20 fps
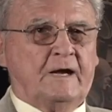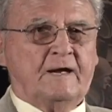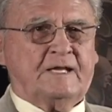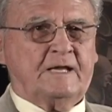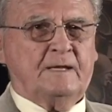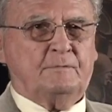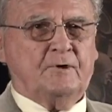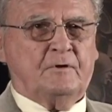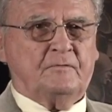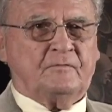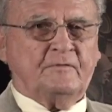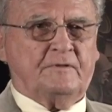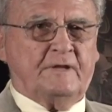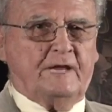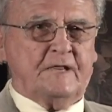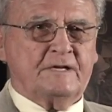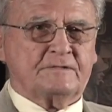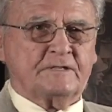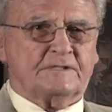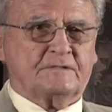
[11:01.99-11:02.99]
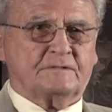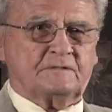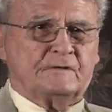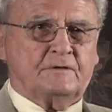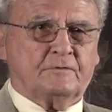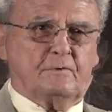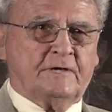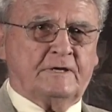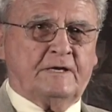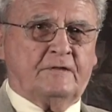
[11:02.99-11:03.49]
I came off of the Essex, is
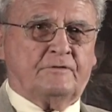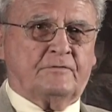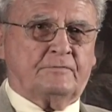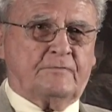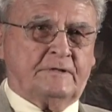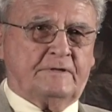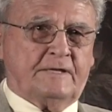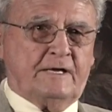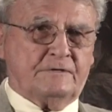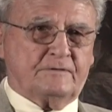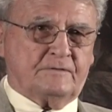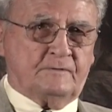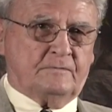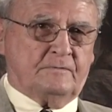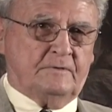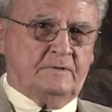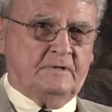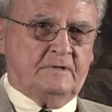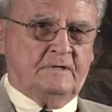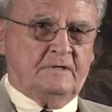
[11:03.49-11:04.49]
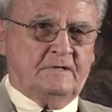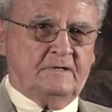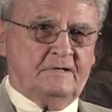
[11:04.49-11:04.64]
located 3,000 yeah.